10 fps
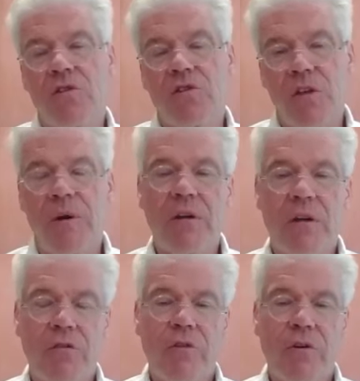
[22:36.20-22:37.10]
the
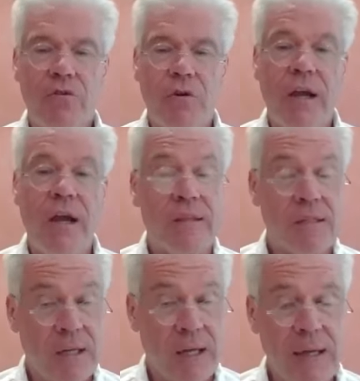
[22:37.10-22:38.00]
semiconductor industry, at the
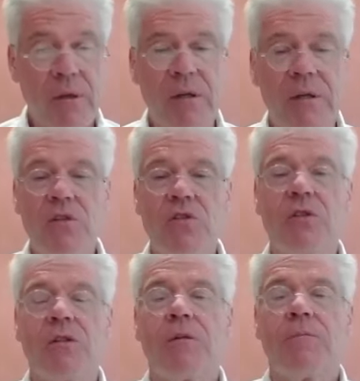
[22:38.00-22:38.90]
time at
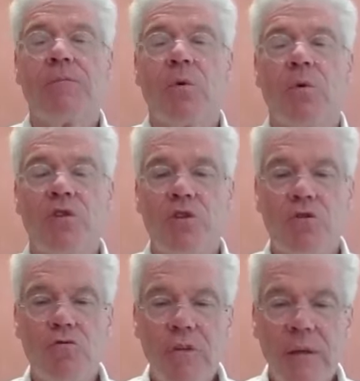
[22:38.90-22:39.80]
least, was
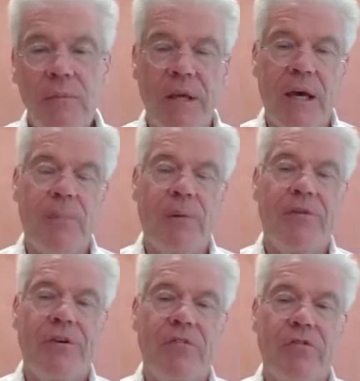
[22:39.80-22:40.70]
extremely capital
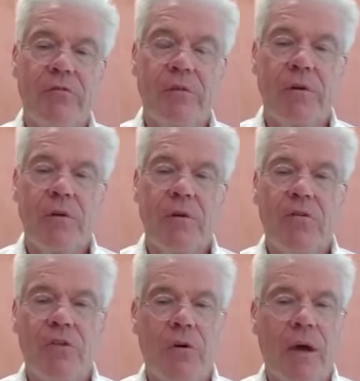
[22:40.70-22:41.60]
intensive.
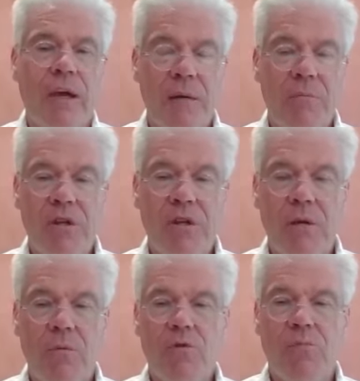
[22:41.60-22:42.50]
So
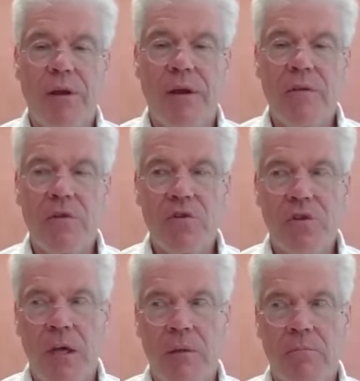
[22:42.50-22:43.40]
AMD was playing the
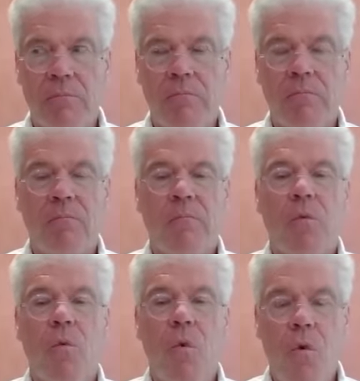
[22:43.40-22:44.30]
same
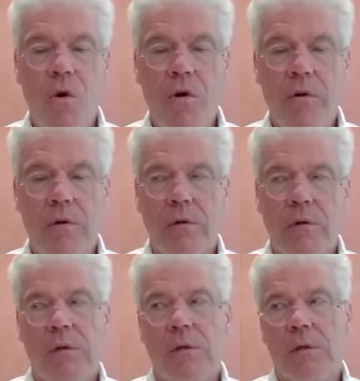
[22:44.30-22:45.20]
war
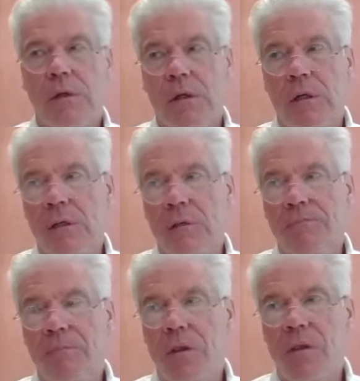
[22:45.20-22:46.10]

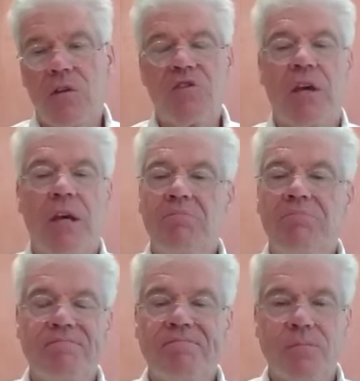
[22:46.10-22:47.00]
um, in the
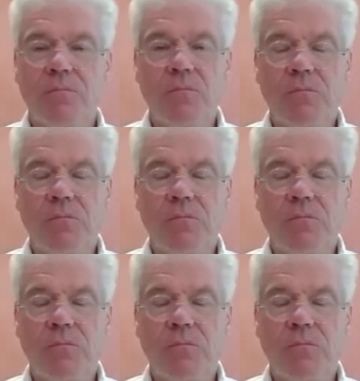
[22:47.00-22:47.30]
same